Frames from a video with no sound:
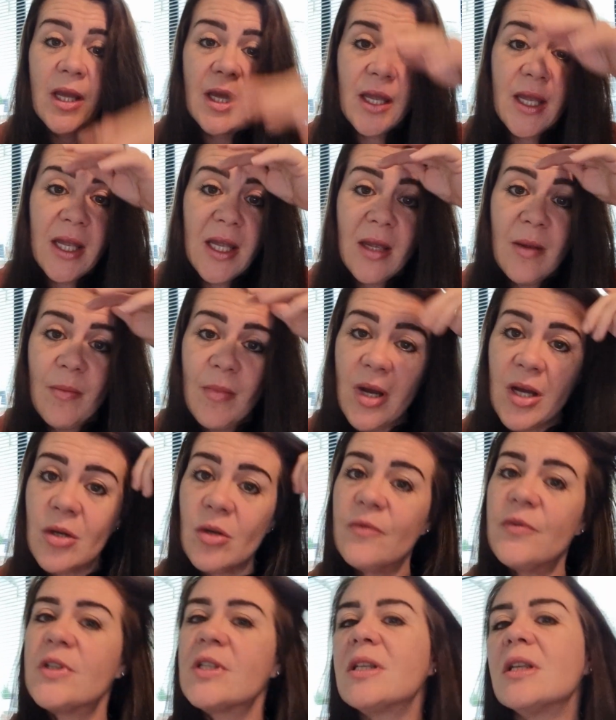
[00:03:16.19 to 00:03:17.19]
And
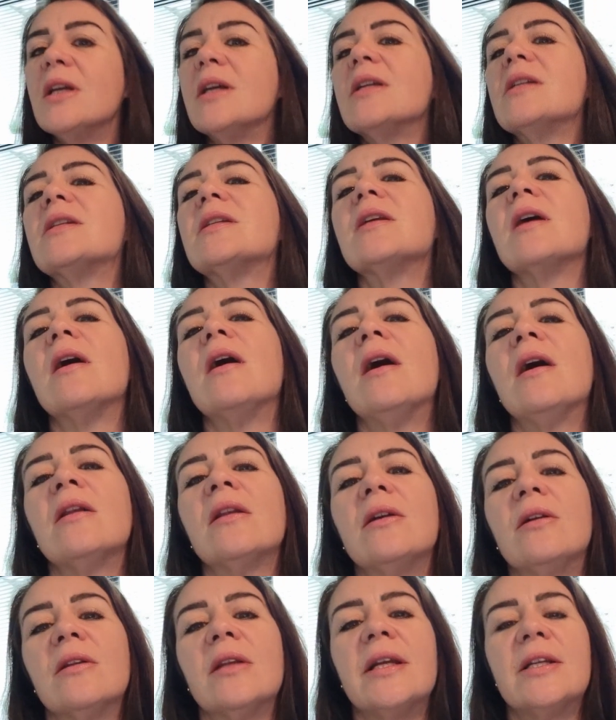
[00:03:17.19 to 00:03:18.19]
obviously it's a
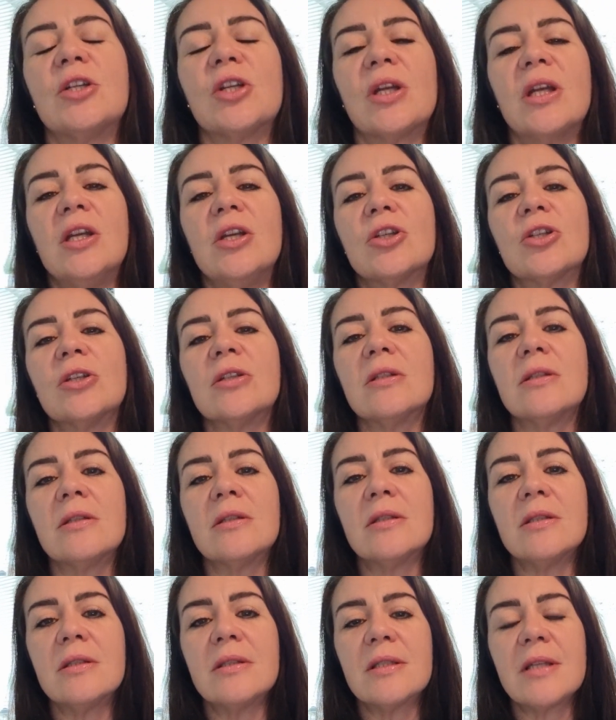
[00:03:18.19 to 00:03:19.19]
little
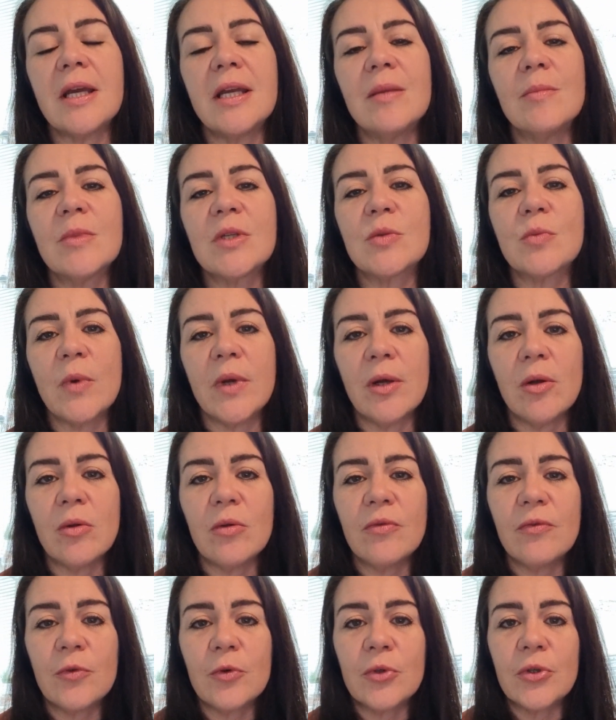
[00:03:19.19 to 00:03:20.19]
education time as
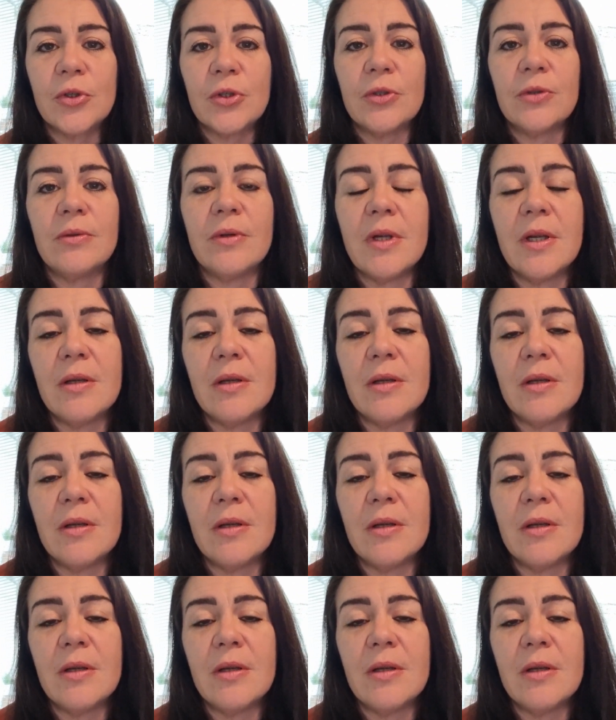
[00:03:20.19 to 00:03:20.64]
well for